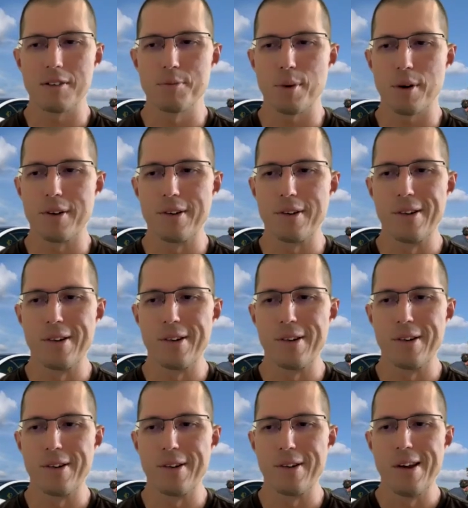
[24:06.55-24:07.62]
But
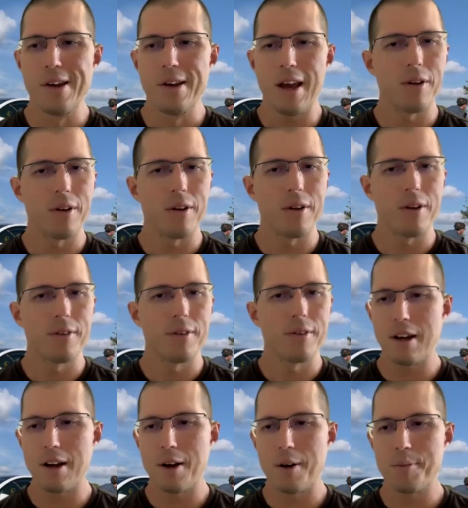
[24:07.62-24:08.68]
yeah, well, I would
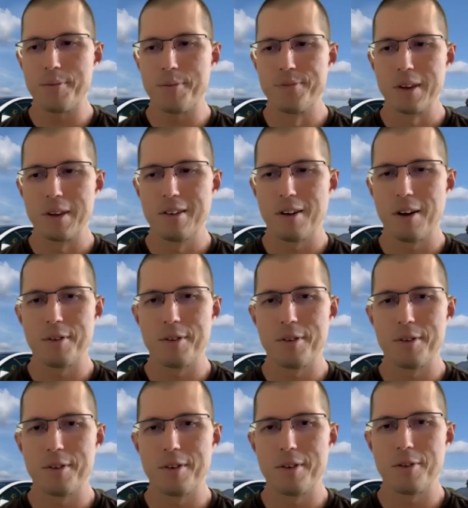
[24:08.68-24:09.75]
just
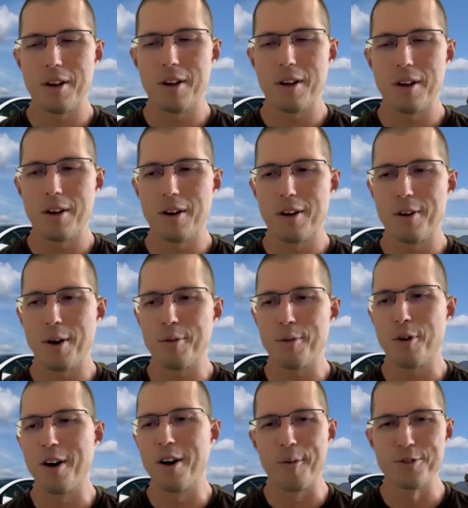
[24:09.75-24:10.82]
well, I
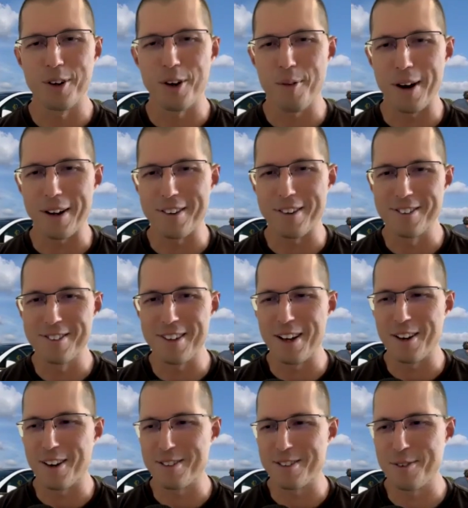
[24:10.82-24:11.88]
almost want to go back to the design,
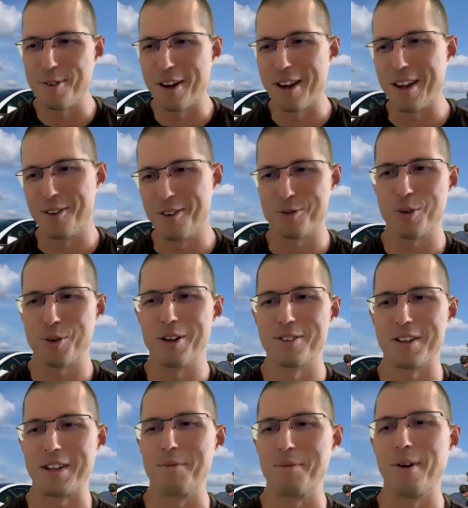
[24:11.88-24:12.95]
because I'm looking at those wheels
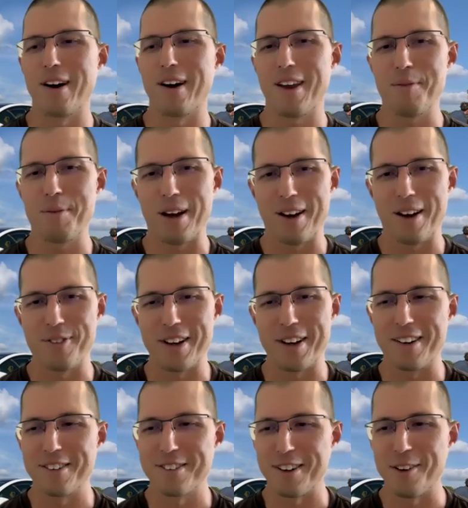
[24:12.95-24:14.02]
on the Mach-E behind me, and I
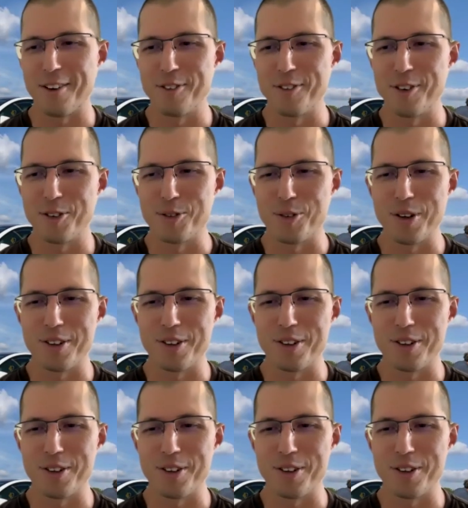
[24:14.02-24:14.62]
just love those wheels.